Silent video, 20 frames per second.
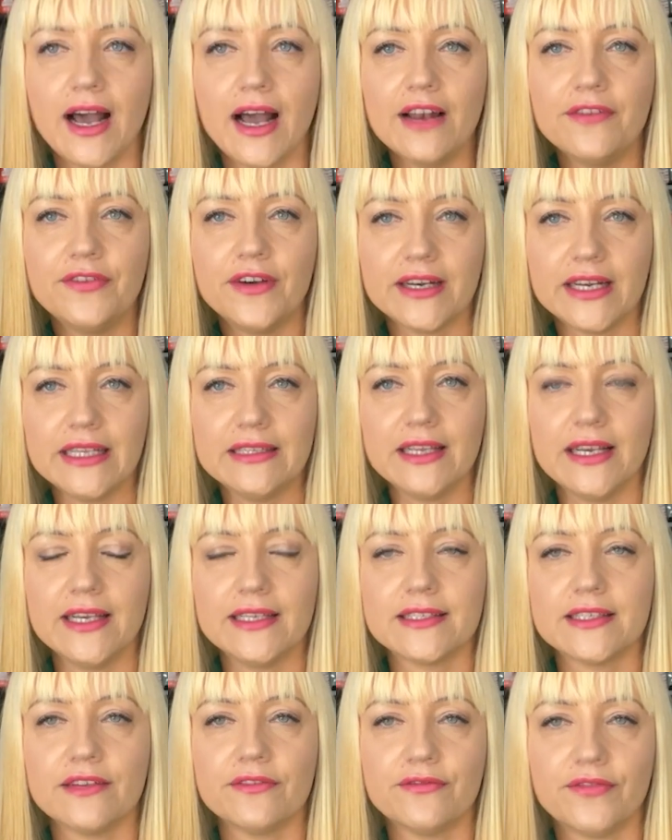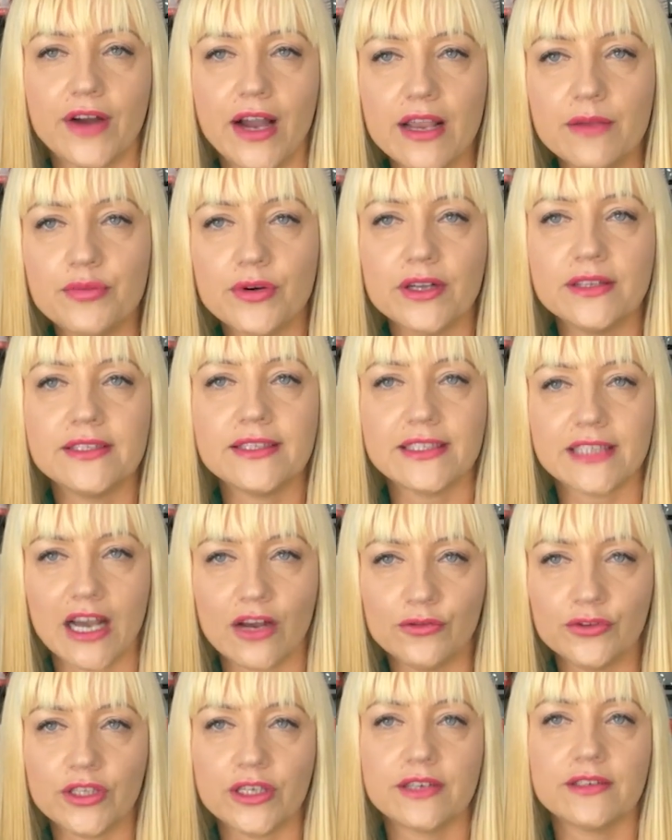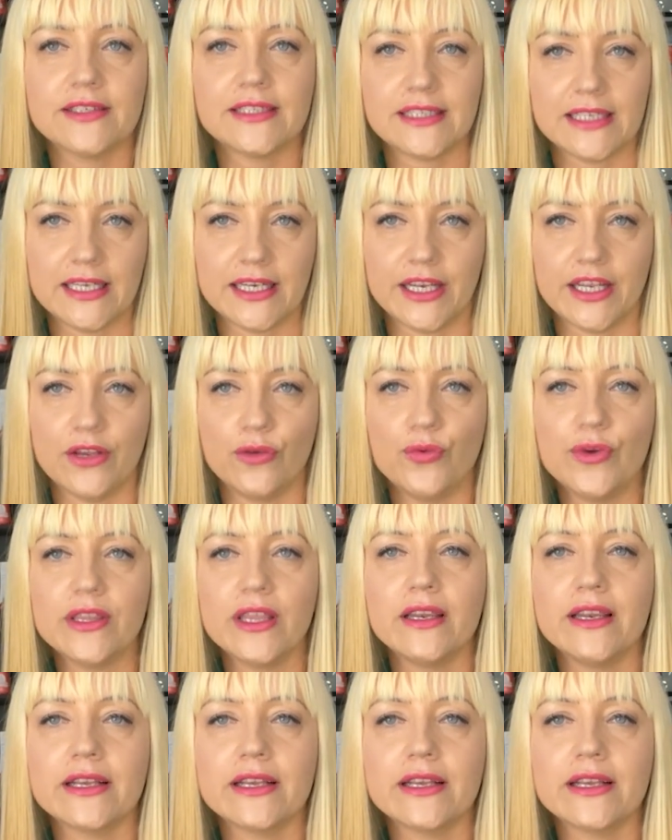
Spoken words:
Alpharetta is a vibrant southern city with an